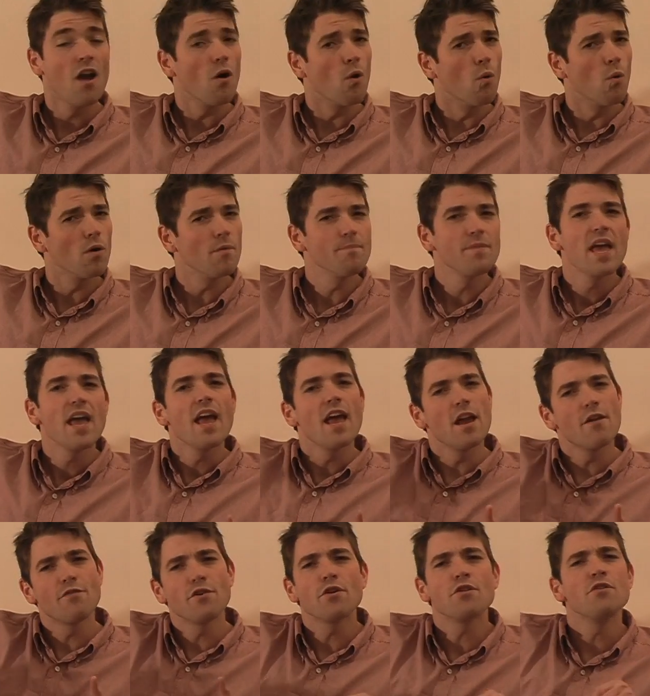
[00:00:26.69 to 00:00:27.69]
Or
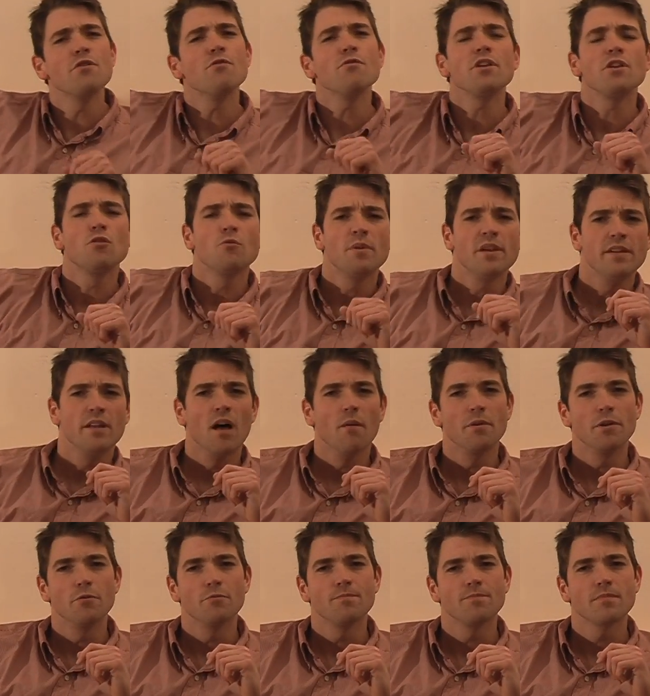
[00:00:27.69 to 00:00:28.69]
if you're new to
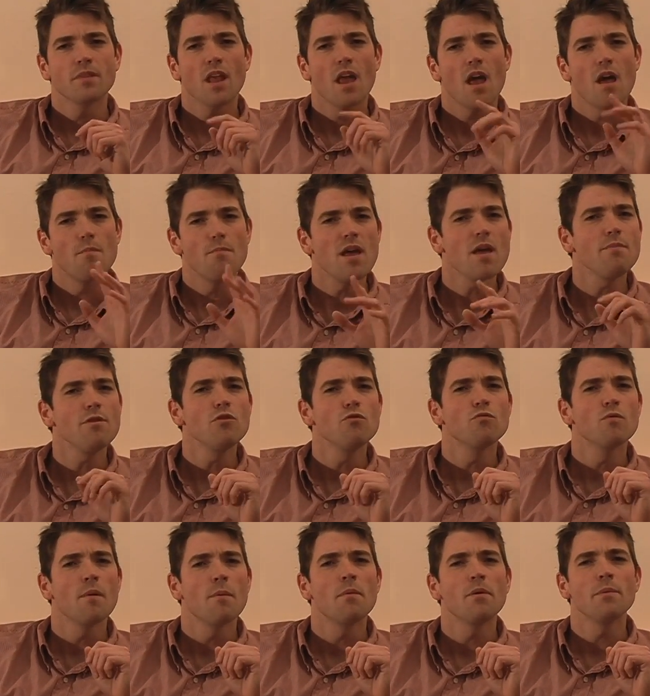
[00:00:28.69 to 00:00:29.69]
UBW, maybe you
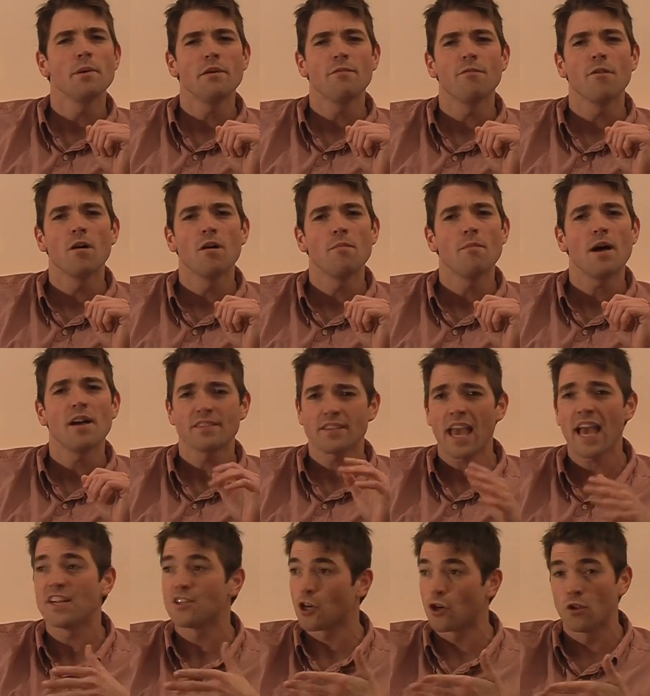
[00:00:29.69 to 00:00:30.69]
remember me from a
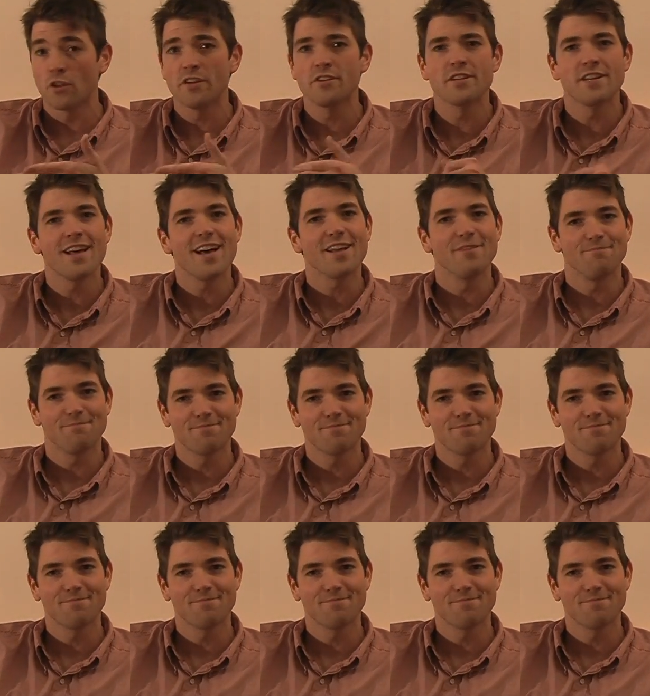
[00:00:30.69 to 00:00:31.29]
sketch earlier tonight.